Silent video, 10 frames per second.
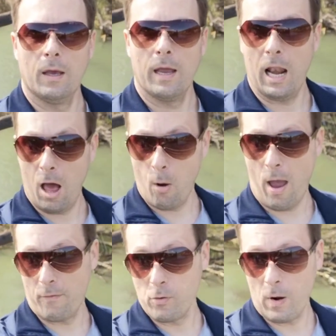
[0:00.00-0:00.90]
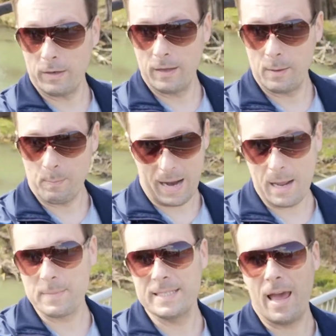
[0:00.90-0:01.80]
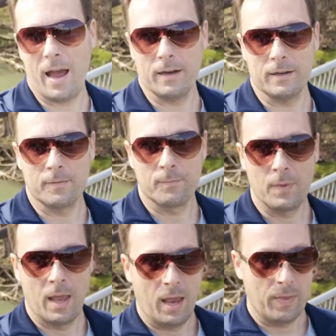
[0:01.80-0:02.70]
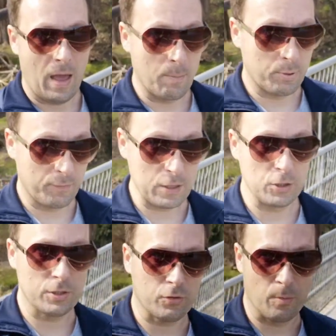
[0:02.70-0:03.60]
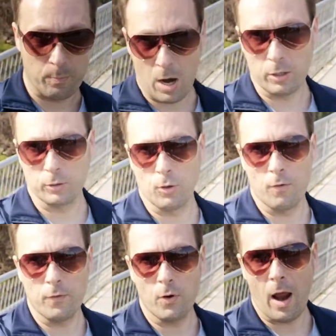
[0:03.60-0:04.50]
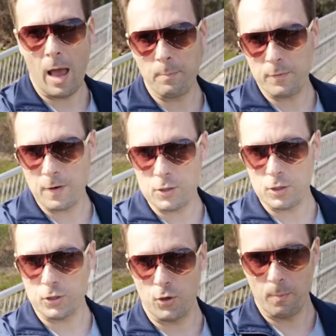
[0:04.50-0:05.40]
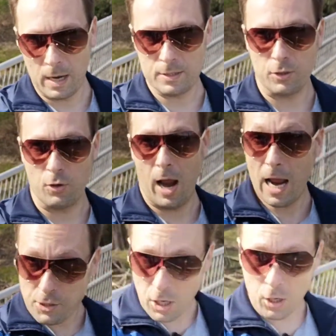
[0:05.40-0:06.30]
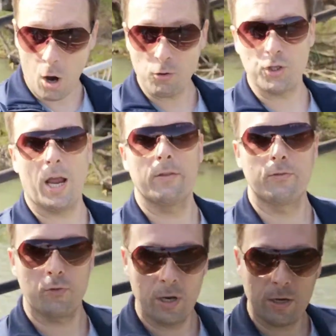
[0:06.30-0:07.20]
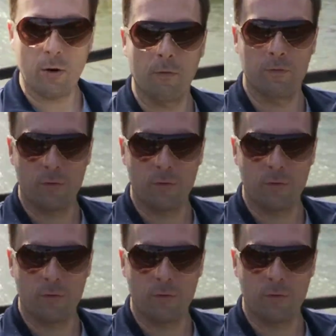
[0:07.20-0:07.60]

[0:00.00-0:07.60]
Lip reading: Hello everyone, my name is Dejan and I am professional Scrum product owner and professional Scrum master, agile coach and trainer of